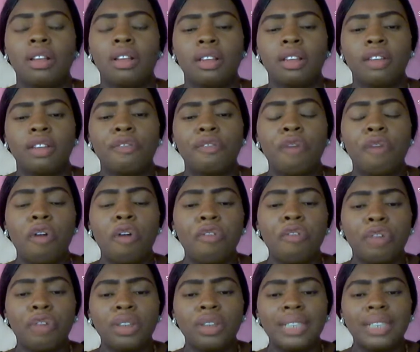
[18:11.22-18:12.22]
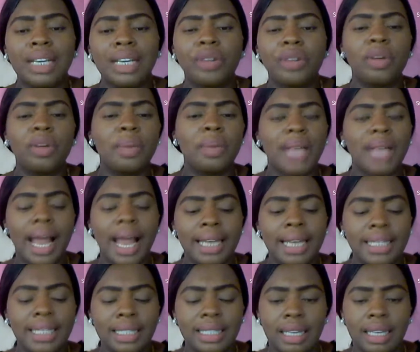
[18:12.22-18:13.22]
the forefront in
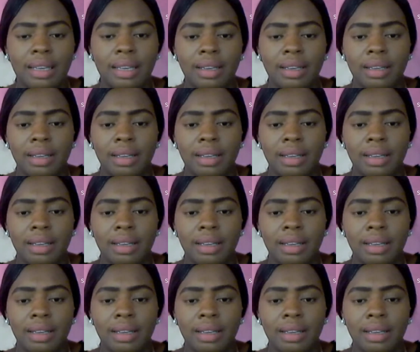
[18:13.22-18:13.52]
criminality.